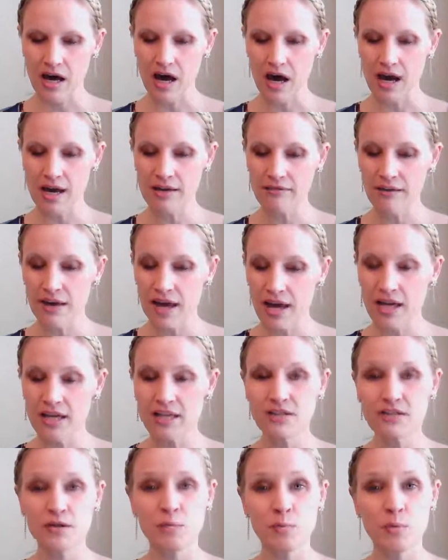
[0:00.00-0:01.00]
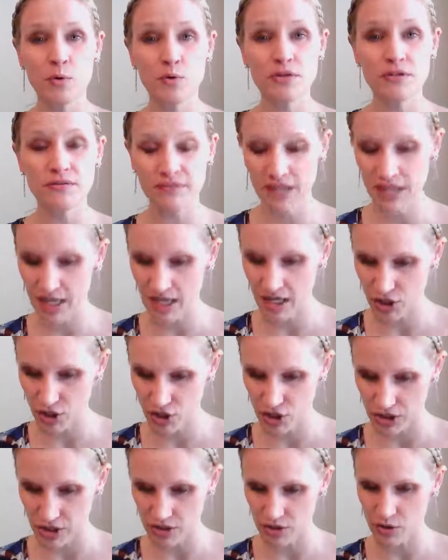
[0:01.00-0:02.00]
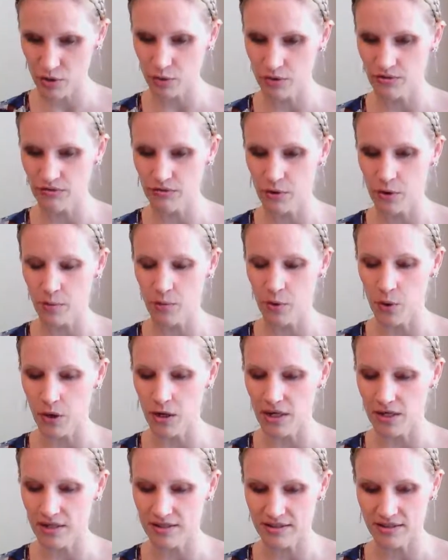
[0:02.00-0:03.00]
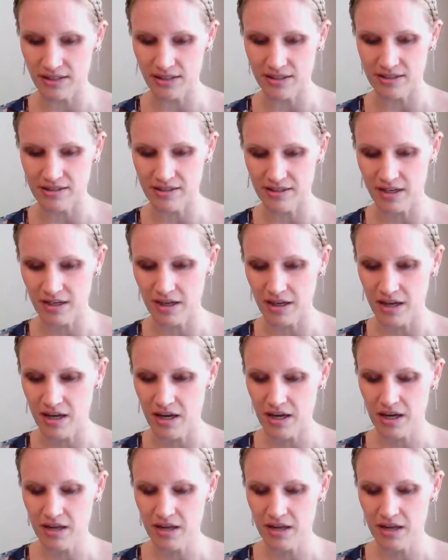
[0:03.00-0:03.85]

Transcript: I have had the mortification to inform your Excellency